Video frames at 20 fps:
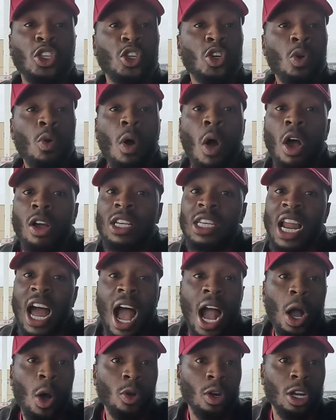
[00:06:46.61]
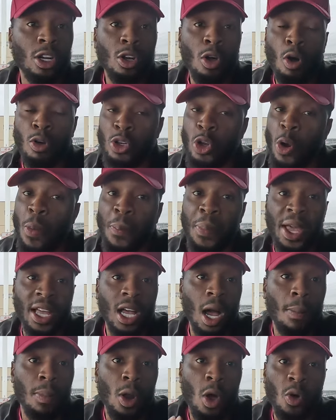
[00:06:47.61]
You are not going to know your
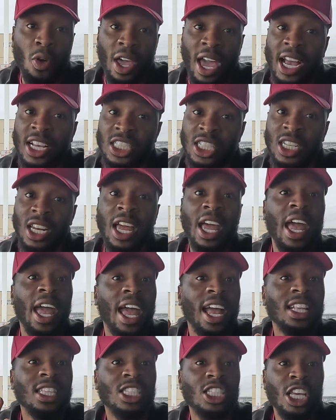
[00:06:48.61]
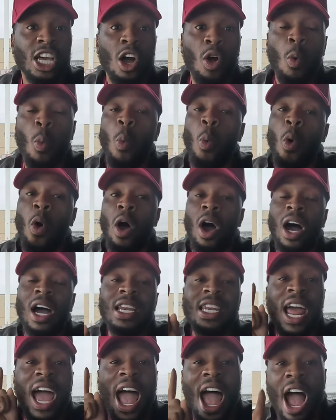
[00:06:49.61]
pickup location until
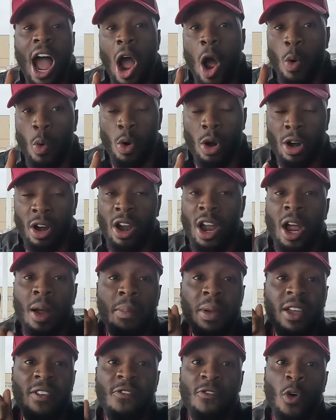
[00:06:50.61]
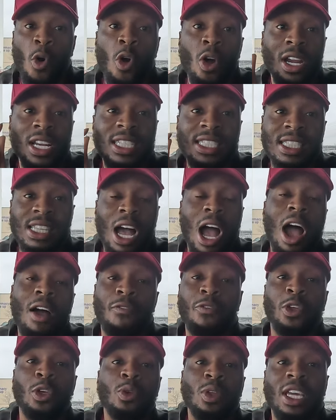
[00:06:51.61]
one hour before it is
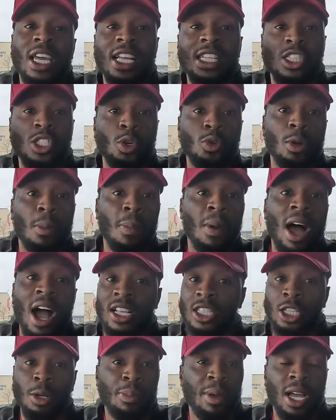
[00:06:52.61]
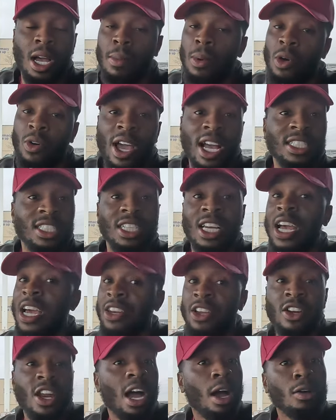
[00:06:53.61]
time for you to get to the block, to the pickup location.
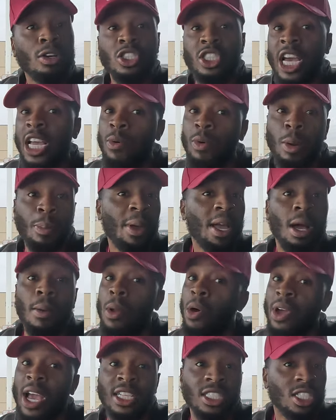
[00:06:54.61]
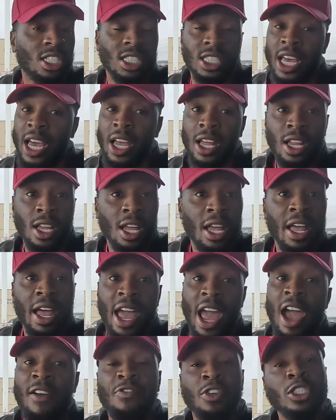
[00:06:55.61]
They're not going to tell you where the pickup location is at
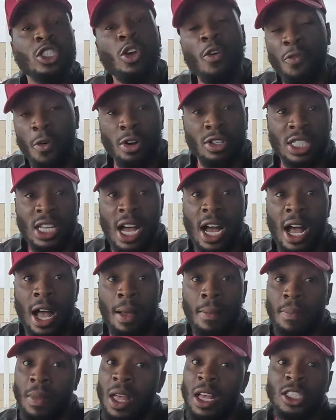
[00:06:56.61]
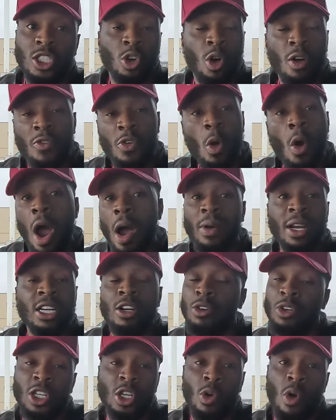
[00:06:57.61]
if it's your first time. So if you
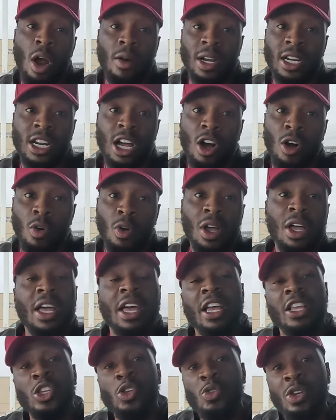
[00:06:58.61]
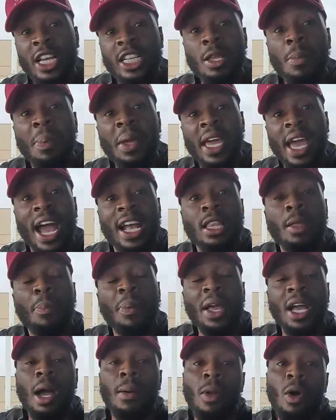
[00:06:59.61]
already know, then you already know. You need to be at the
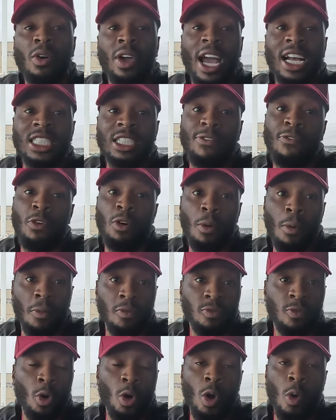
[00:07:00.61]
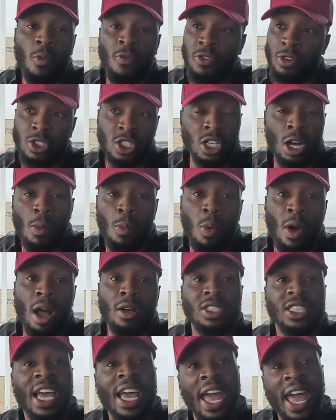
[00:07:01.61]
pickup location for, for, for some
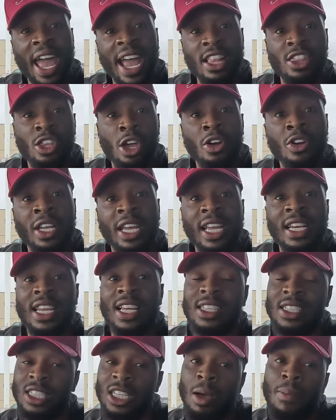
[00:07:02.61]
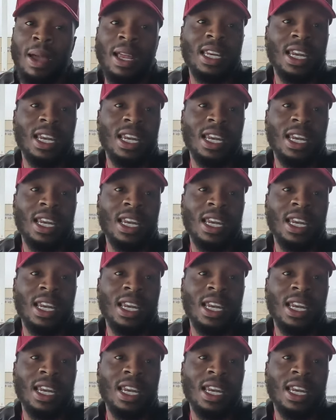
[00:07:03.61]
routes at 8.30 and then some